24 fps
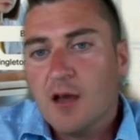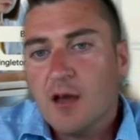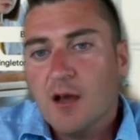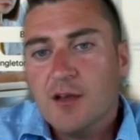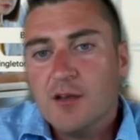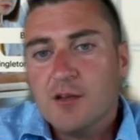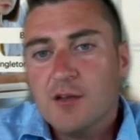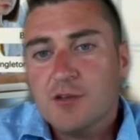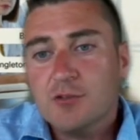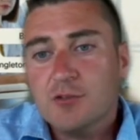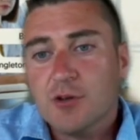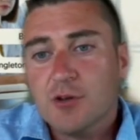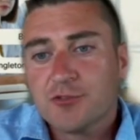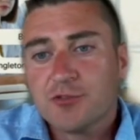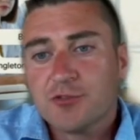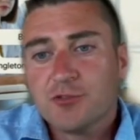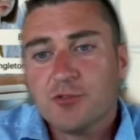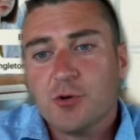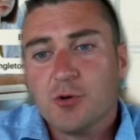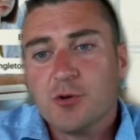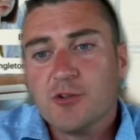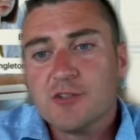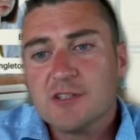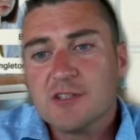You also
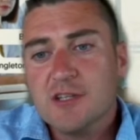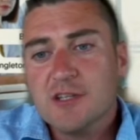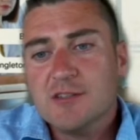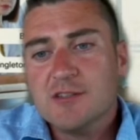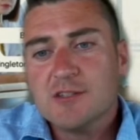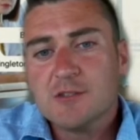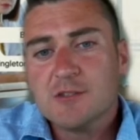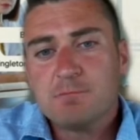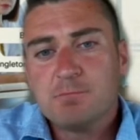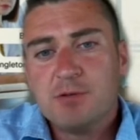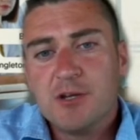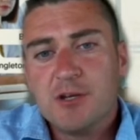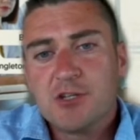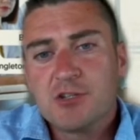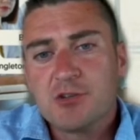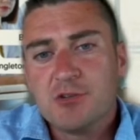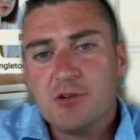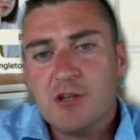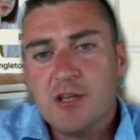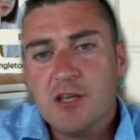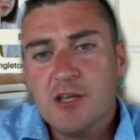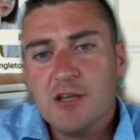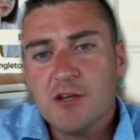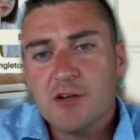notice in this picture
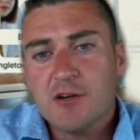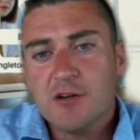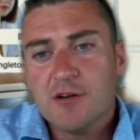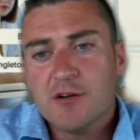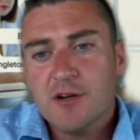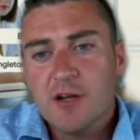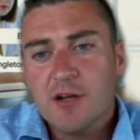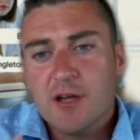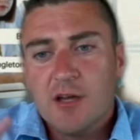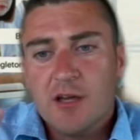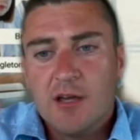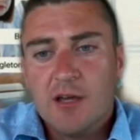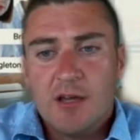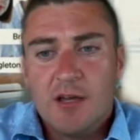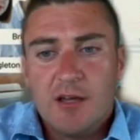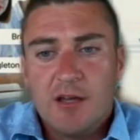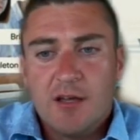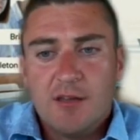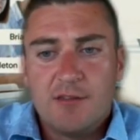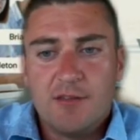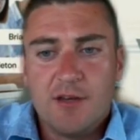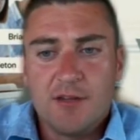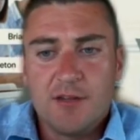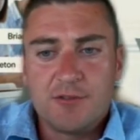here
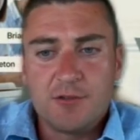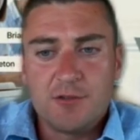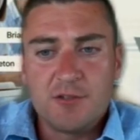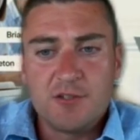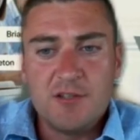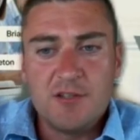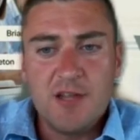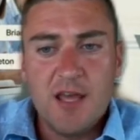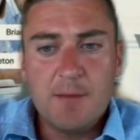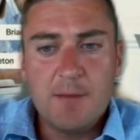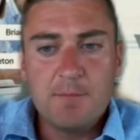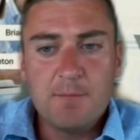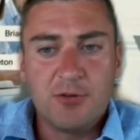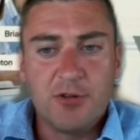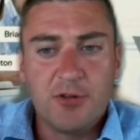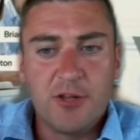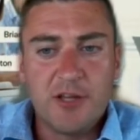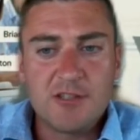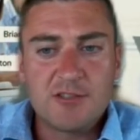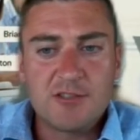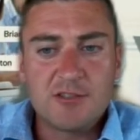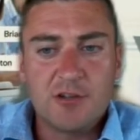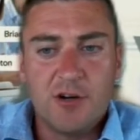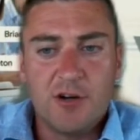that there's
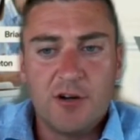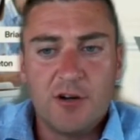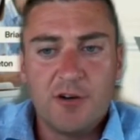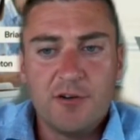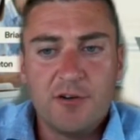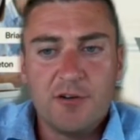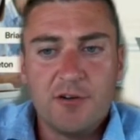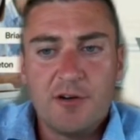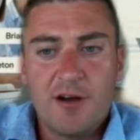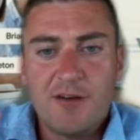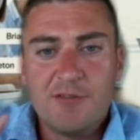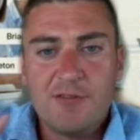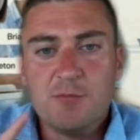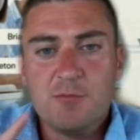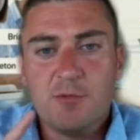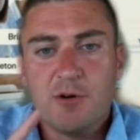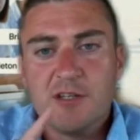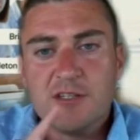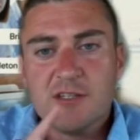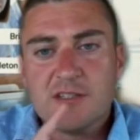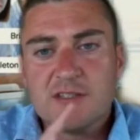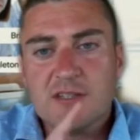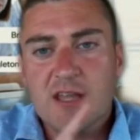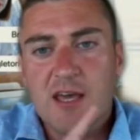nameplates under
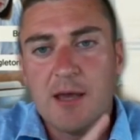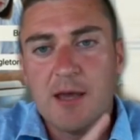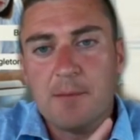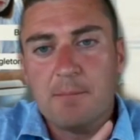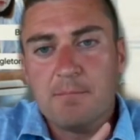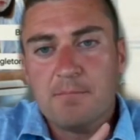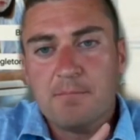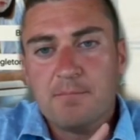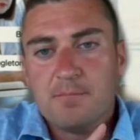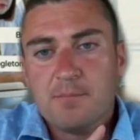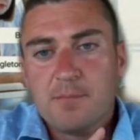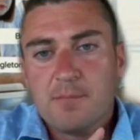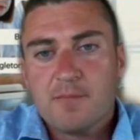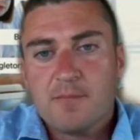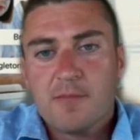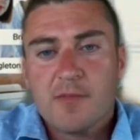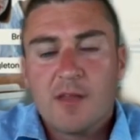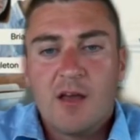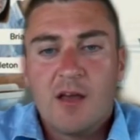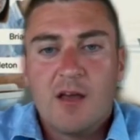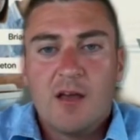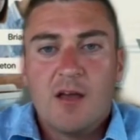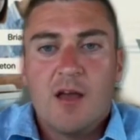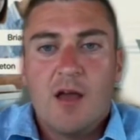everybody's name.
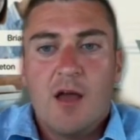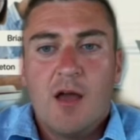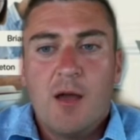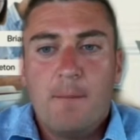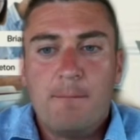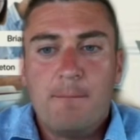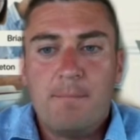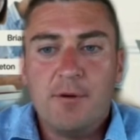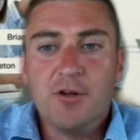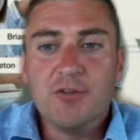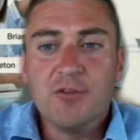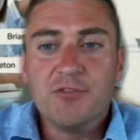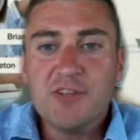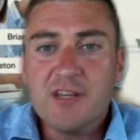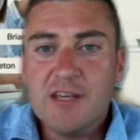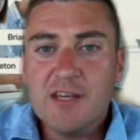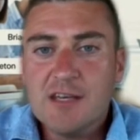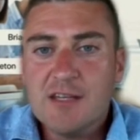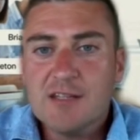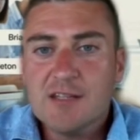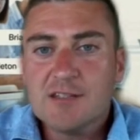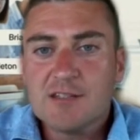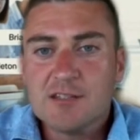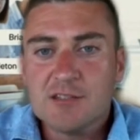Built
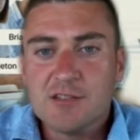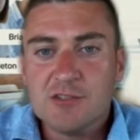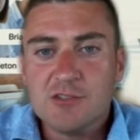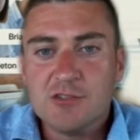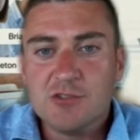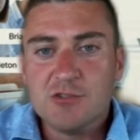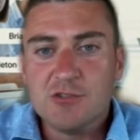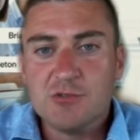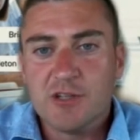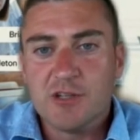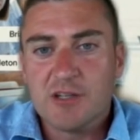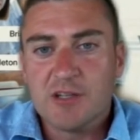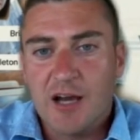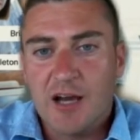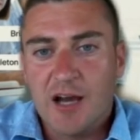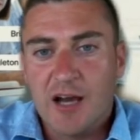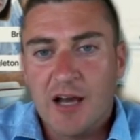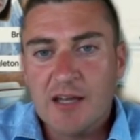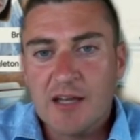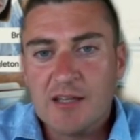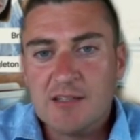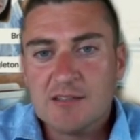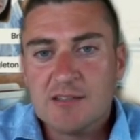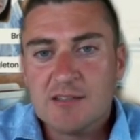into this unit,
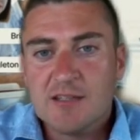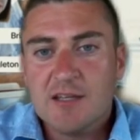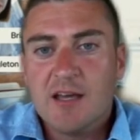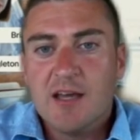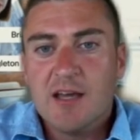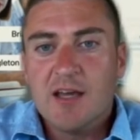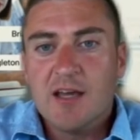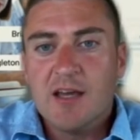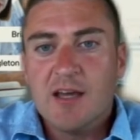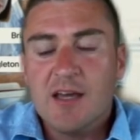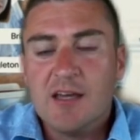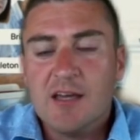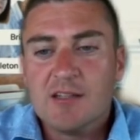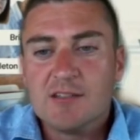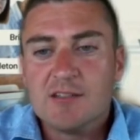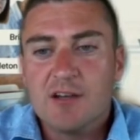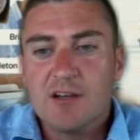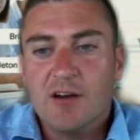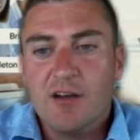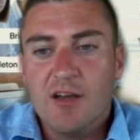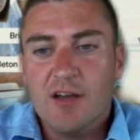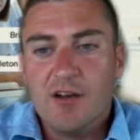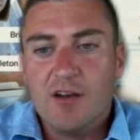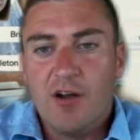guys, is
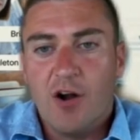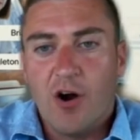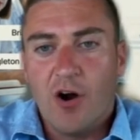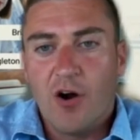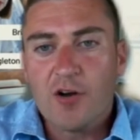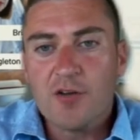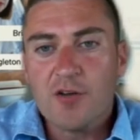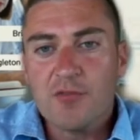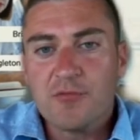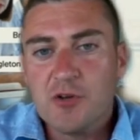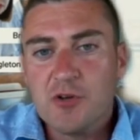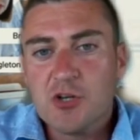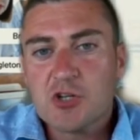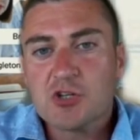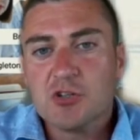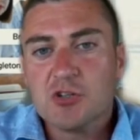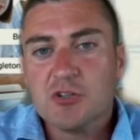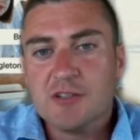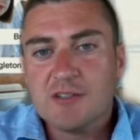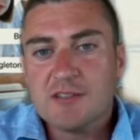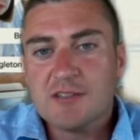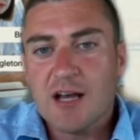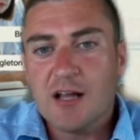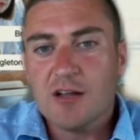an artificial
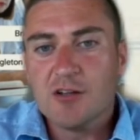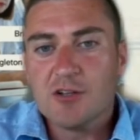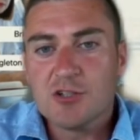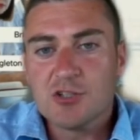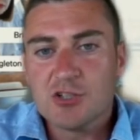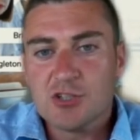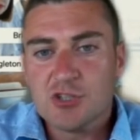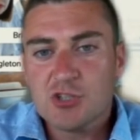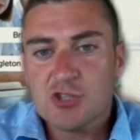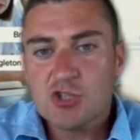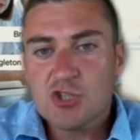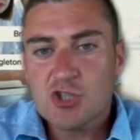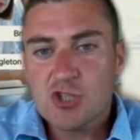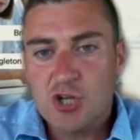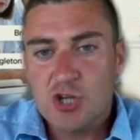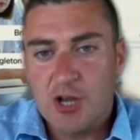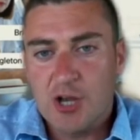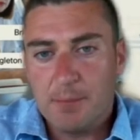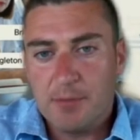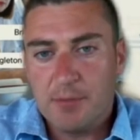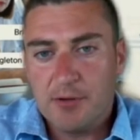intelligence chip.